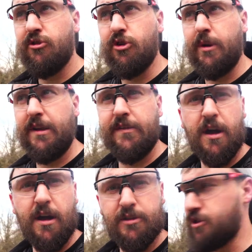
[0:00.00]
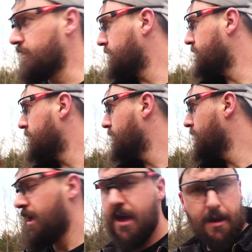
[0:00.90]
to his haunches.
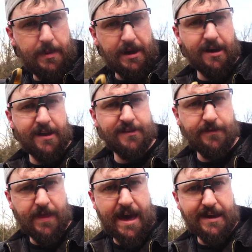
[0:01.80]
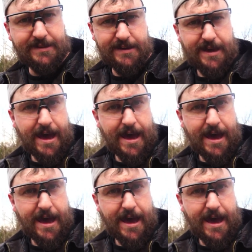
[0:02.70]
Because of that,